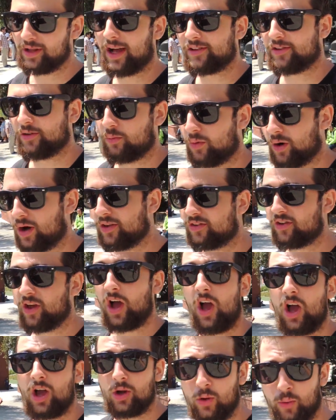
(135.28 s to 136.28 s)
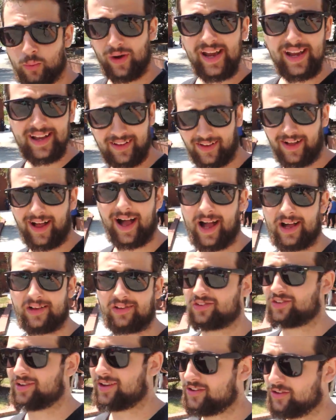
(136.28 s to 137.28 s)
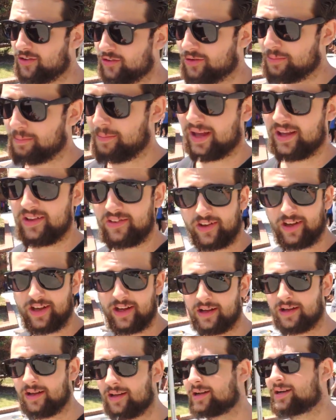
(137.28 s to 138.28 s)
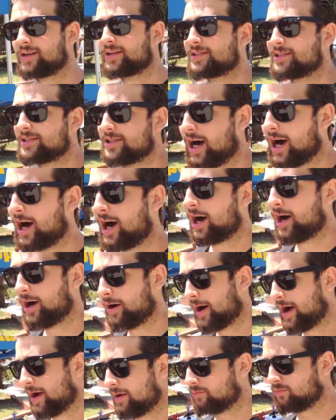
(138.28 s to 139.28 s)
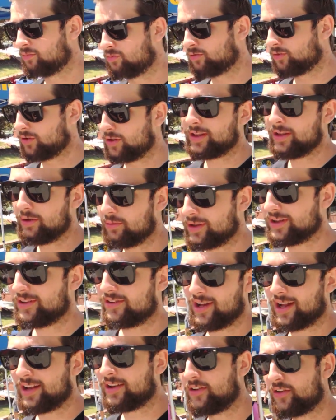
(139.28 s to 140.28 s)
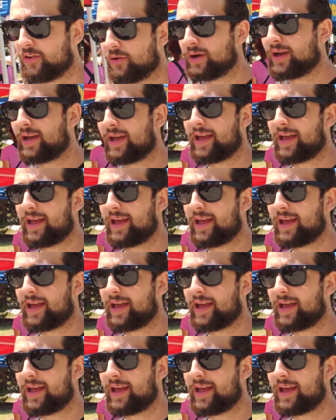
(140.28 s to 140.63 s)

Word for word: realized it was. Great class. Teacher's amazing. Uh, I'm really, really excited to do